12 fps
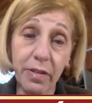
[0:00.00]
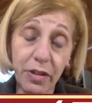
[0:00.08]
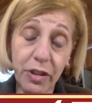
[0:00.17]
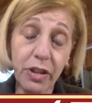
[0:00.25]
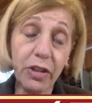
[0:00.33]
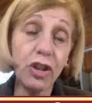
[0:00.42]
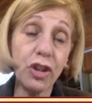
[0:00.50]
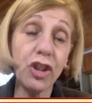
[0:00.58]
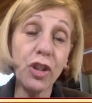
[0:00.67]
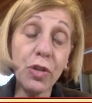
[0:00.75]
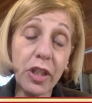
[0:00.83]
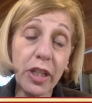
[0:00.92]
of
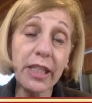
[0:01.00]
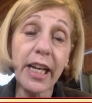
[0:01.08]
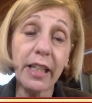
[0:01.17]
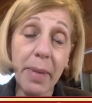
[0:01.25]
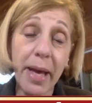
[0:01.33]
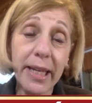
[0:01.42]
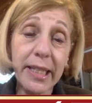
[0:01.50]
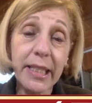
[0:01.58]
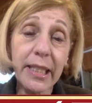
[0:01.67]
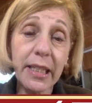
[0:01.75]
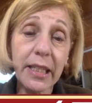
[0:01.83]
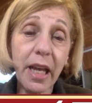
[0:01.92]
using
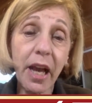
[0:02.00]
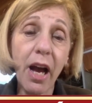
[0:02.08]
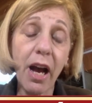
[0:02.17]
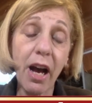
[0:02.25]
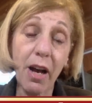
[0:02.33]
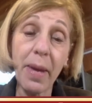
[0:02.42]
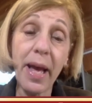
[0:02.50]
telemedicine,